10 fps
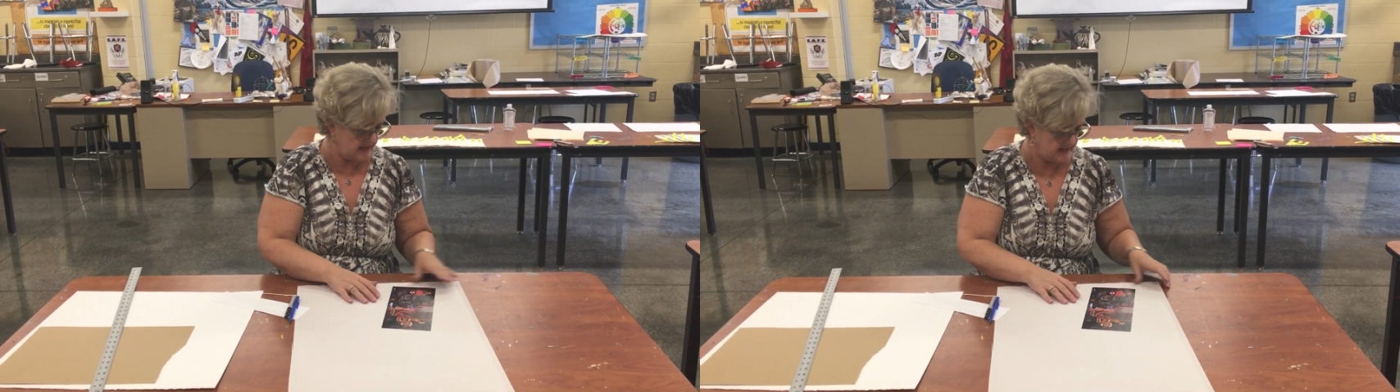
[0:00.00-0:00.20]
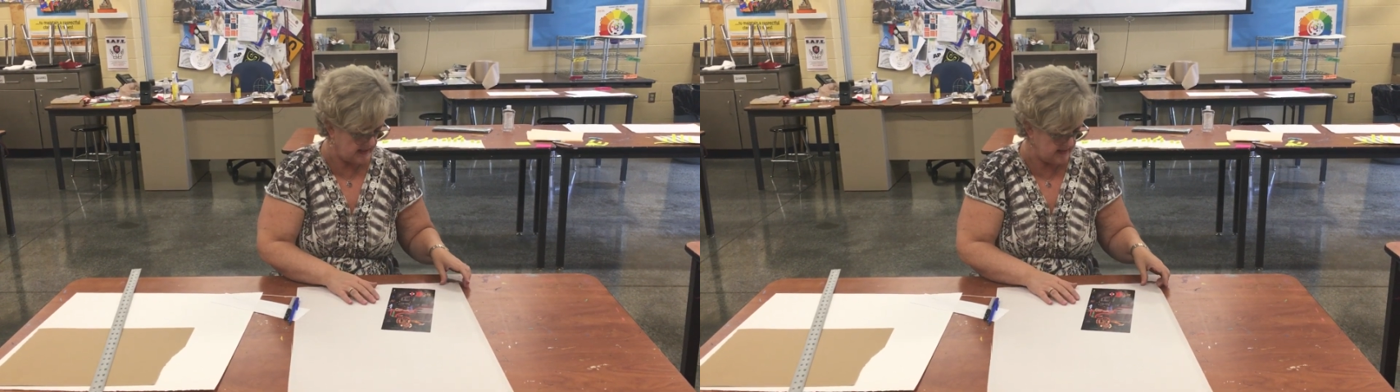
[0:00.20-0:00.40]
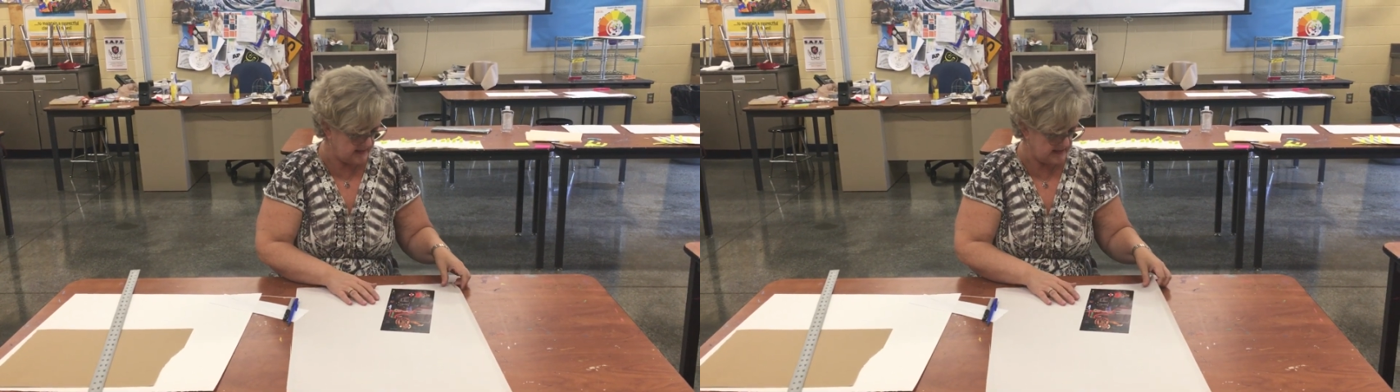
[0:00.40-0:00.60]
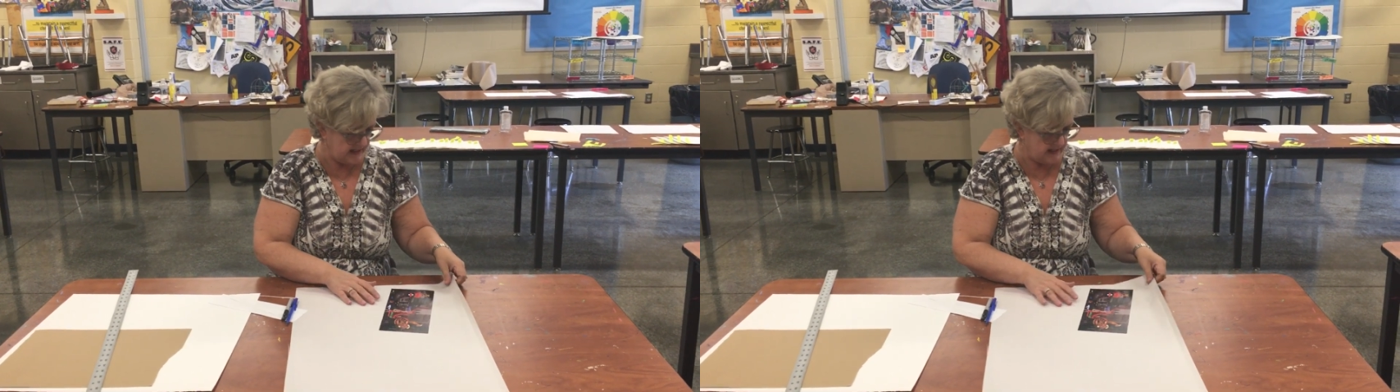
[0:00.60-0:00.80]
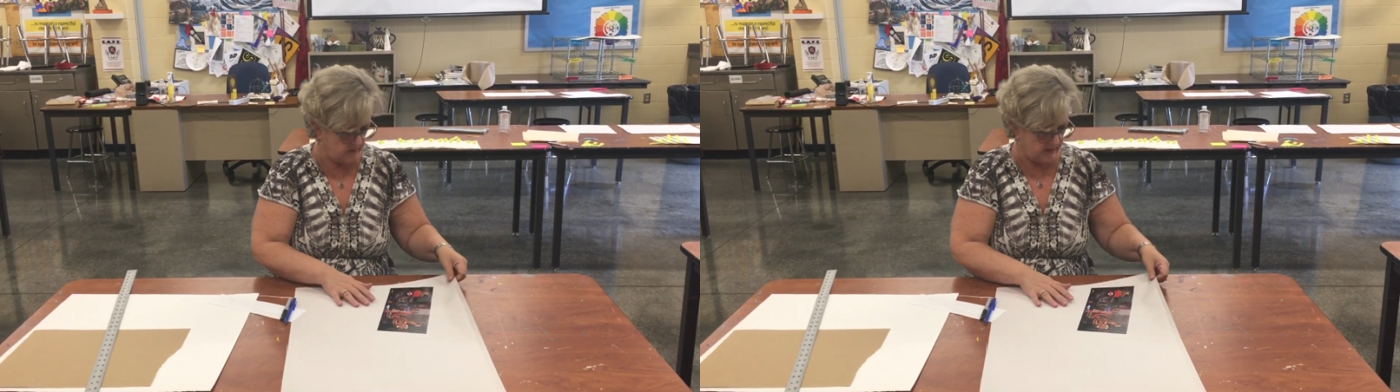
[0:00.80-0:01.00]
is
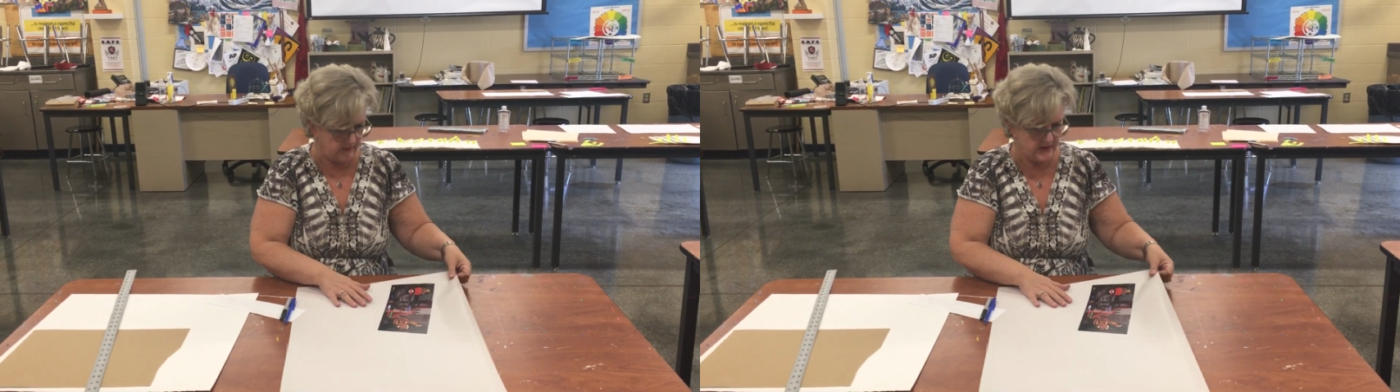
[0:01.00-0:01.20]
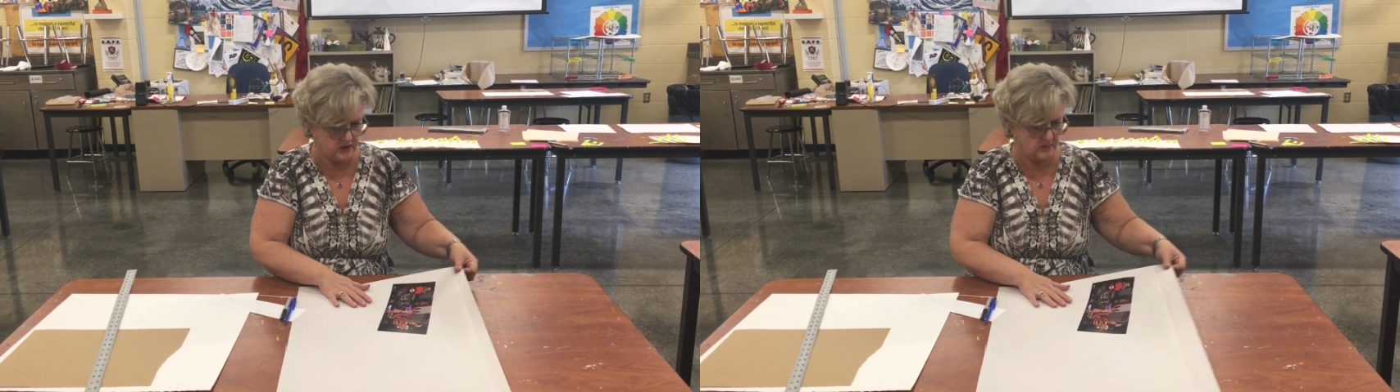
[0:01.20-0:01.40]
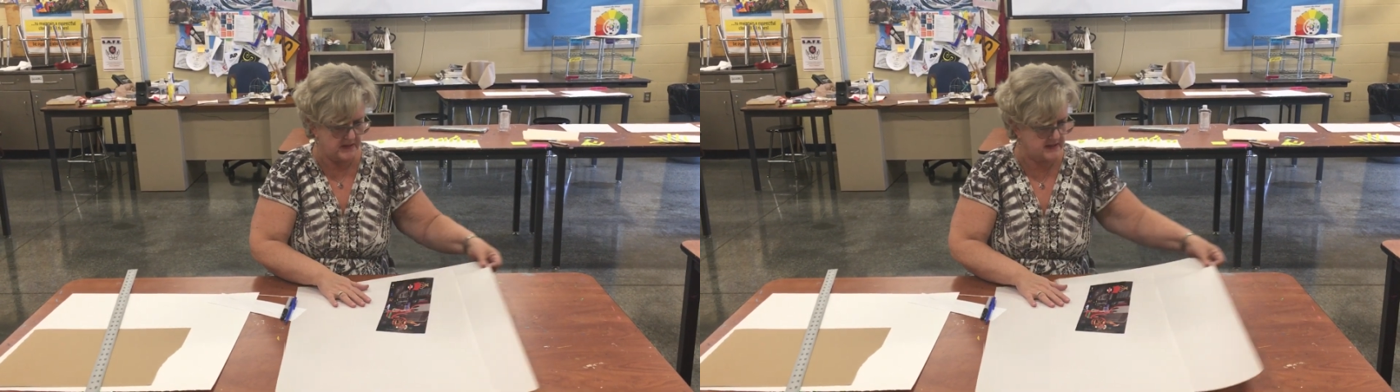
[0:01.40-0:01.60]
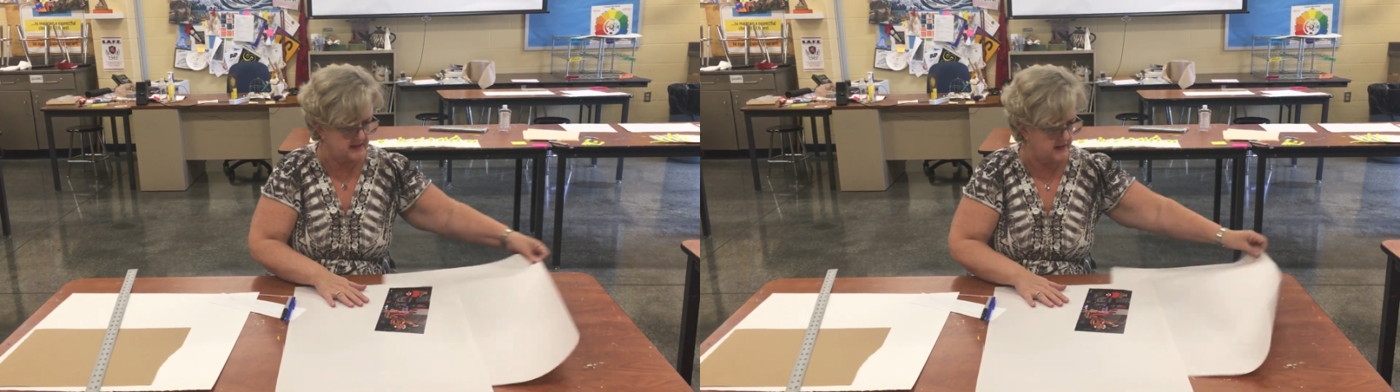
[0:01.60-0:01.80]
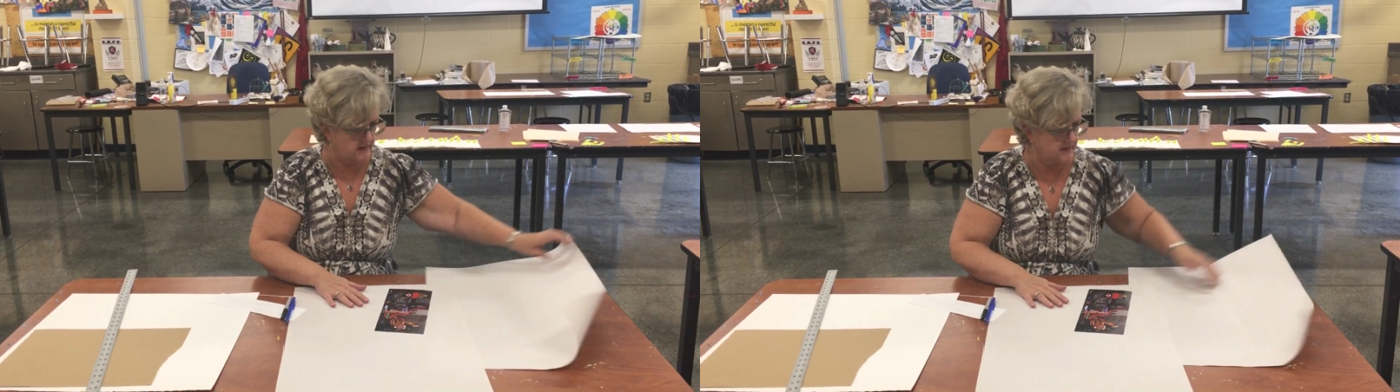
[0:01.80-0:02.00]
take, well I've got two
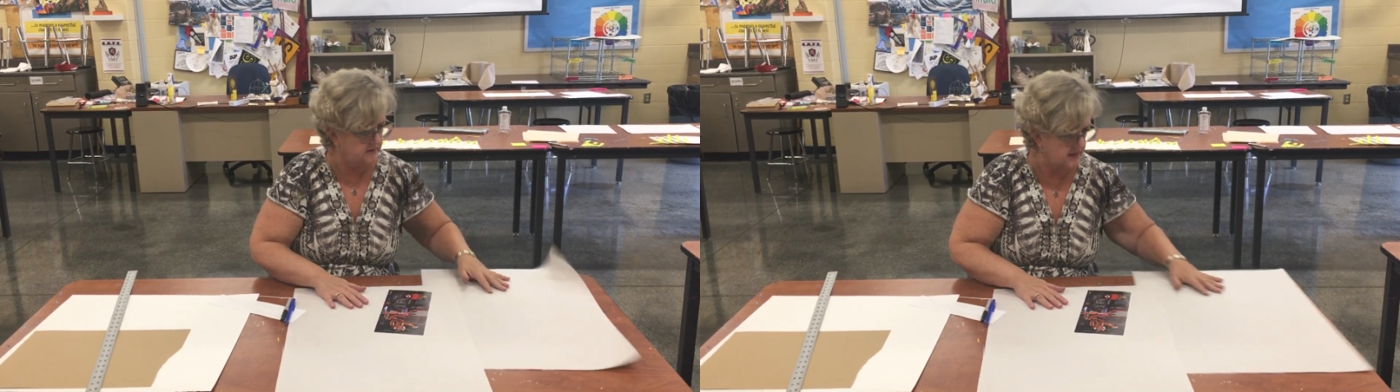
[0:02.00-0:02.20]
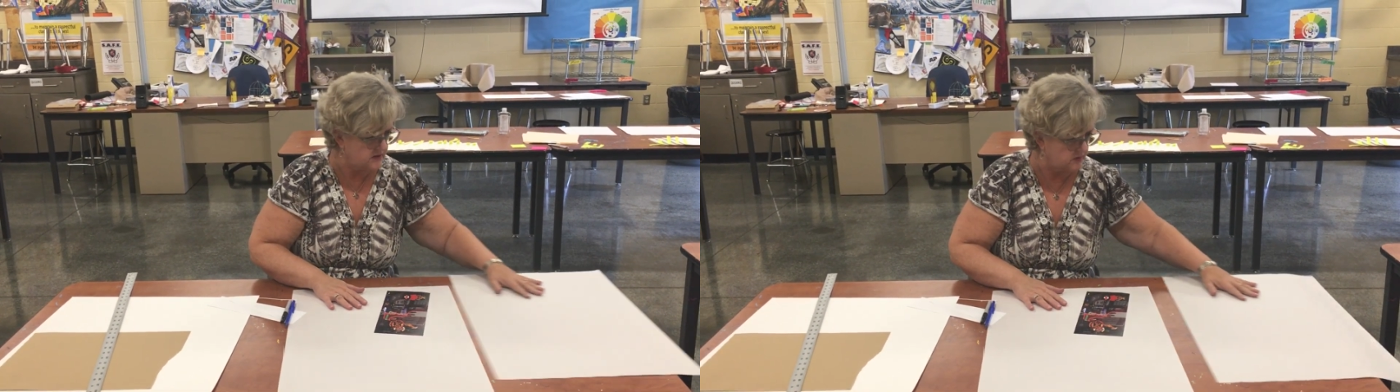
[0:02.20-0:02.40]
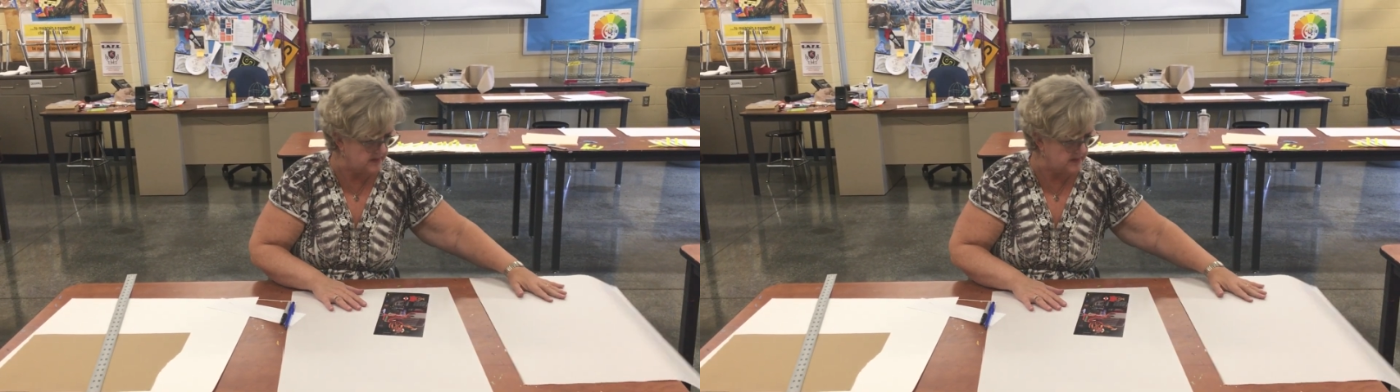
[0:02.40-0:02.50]
pieces here, I don't need two